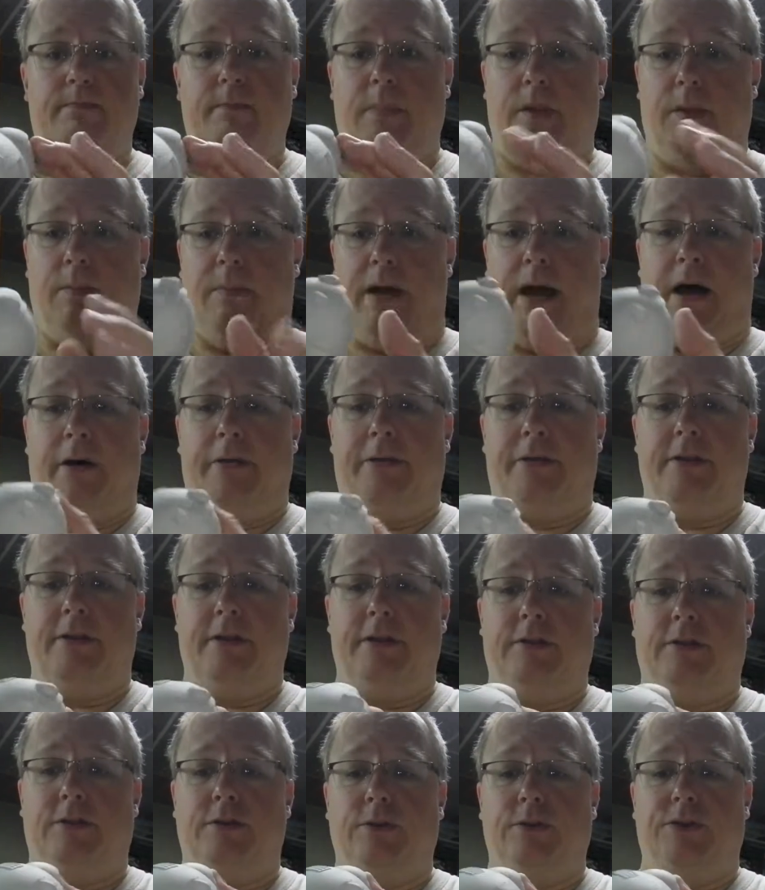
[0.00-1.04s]
the mouth and
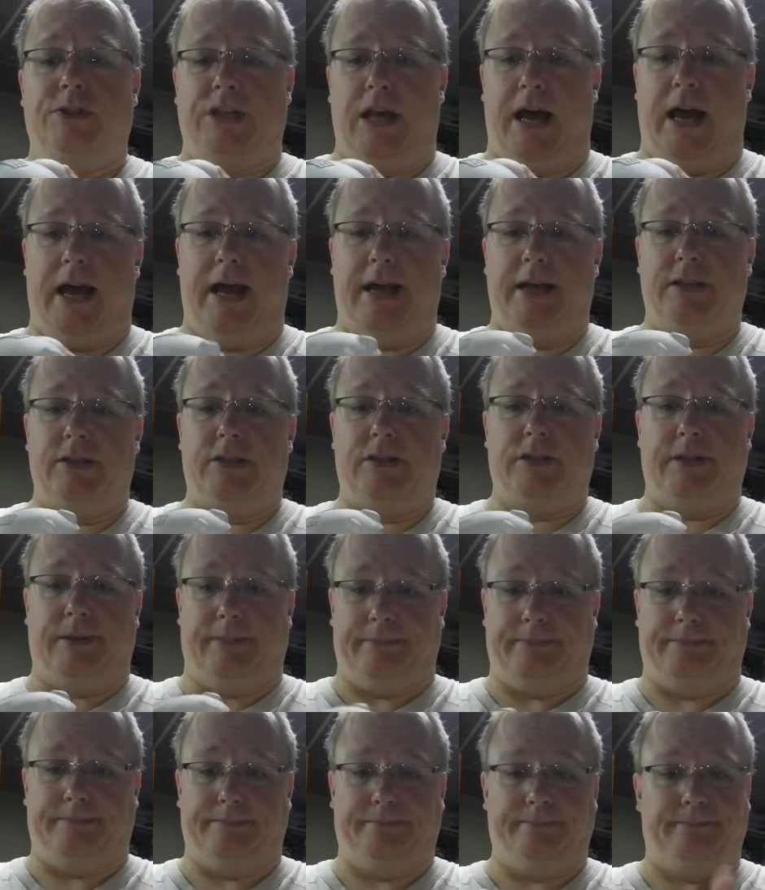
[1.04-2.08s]
the two sides,
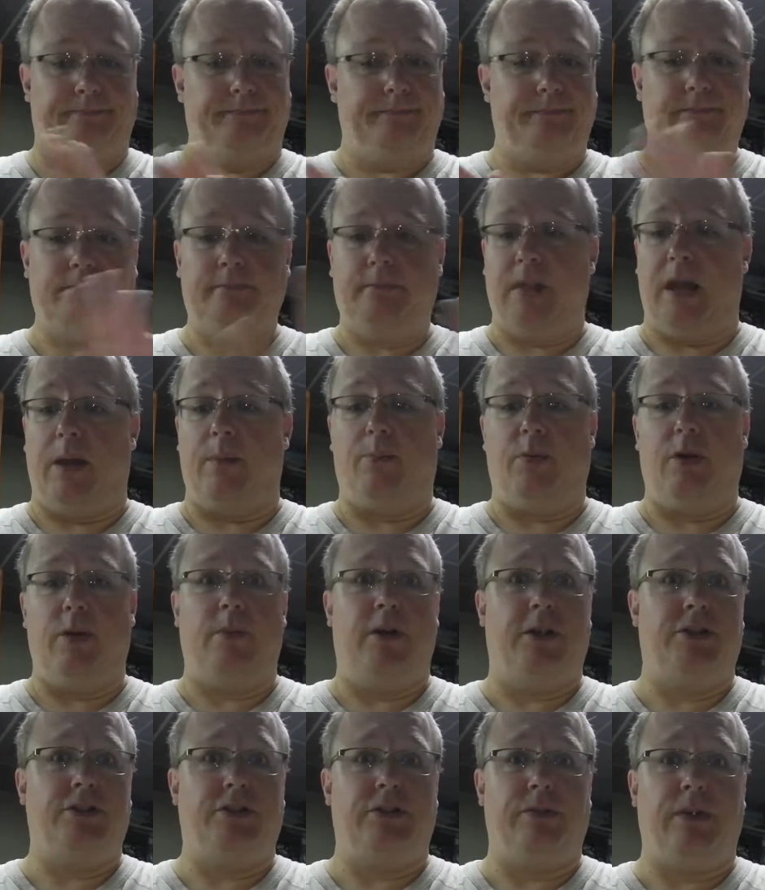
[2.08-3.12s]
and pretty
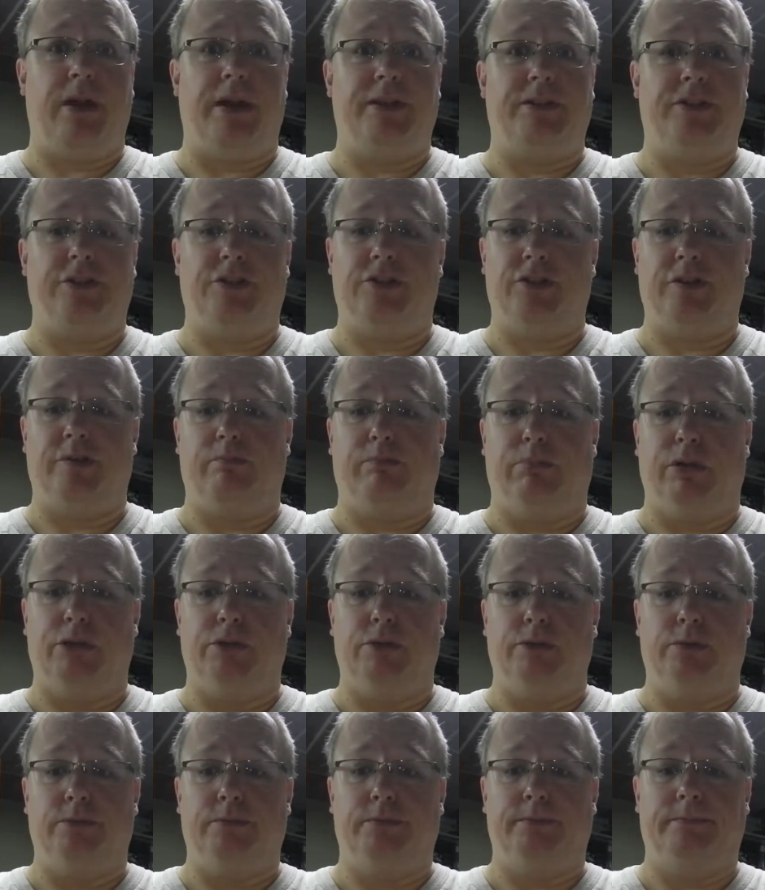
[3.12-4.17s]
much the rest is just
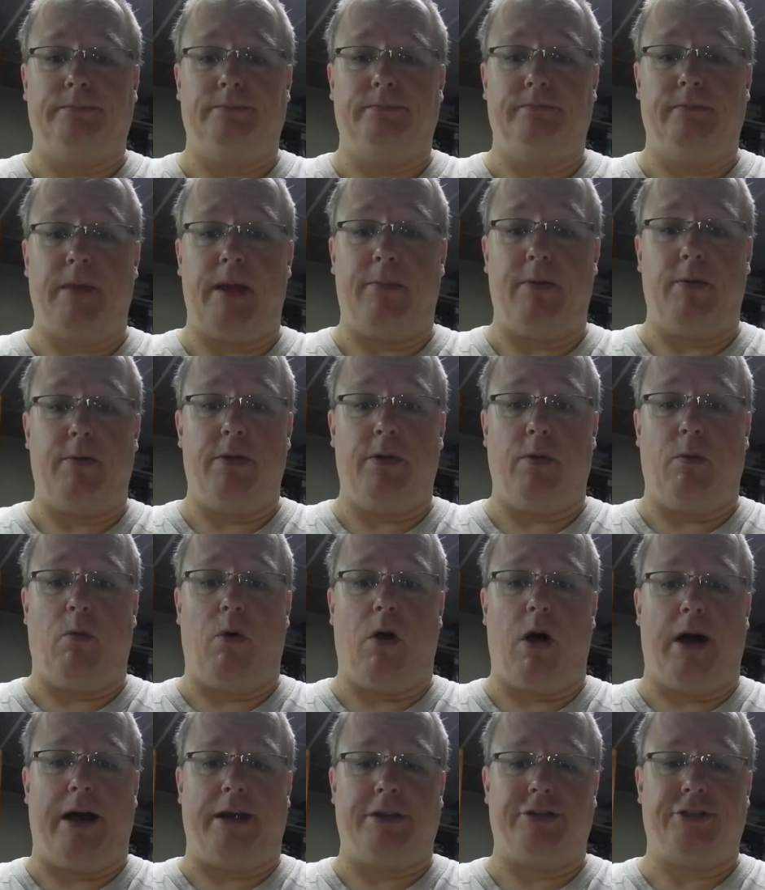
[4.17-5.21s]
blue, maybe with a
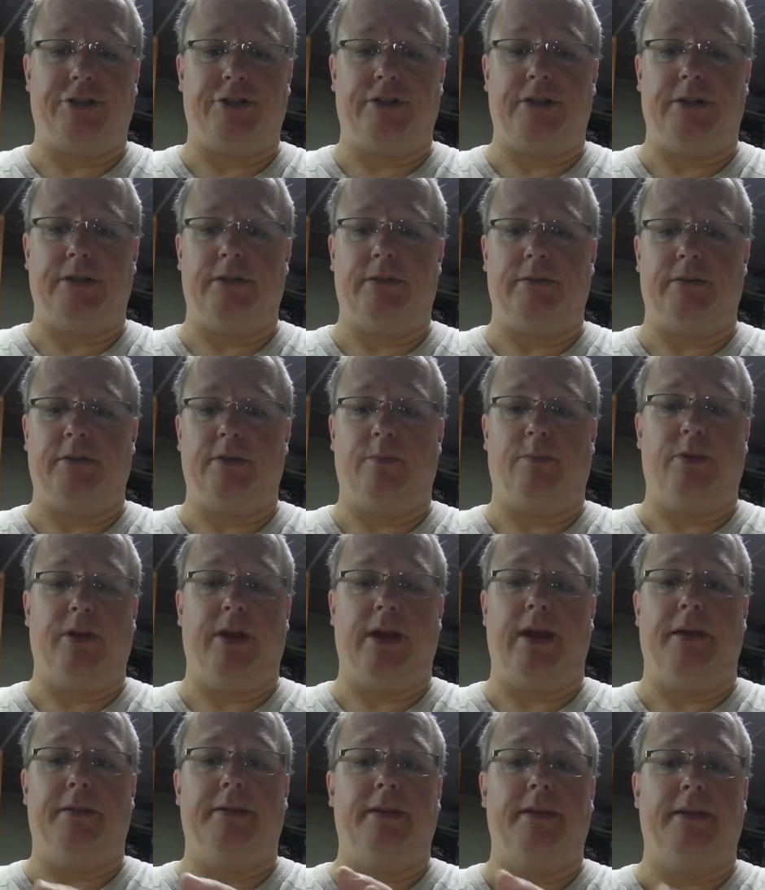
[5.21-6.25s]
wash to bring
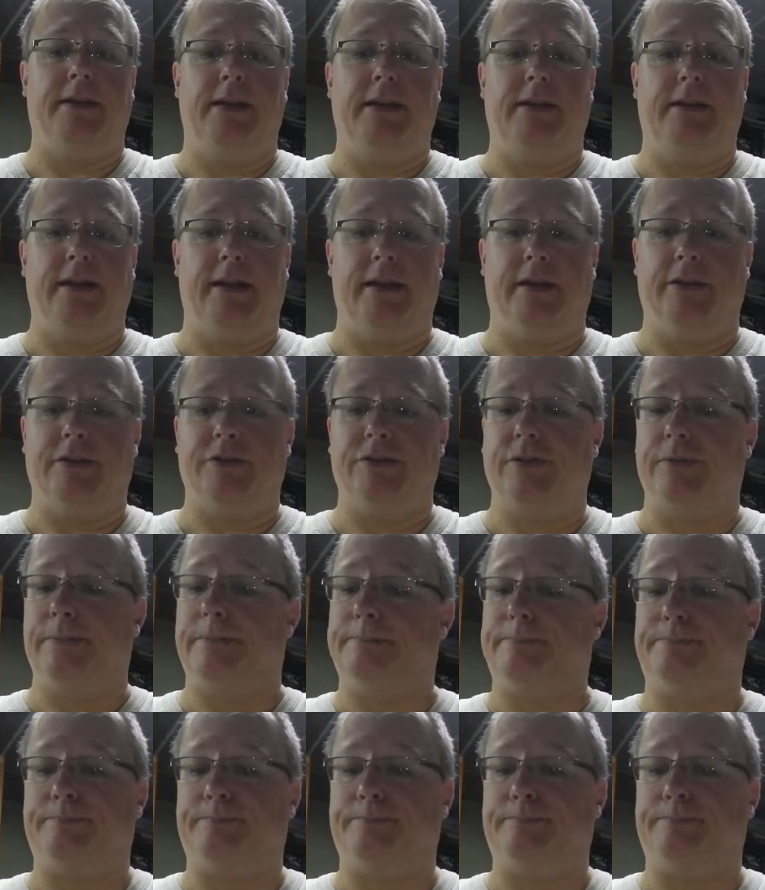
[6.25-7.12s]
out the details.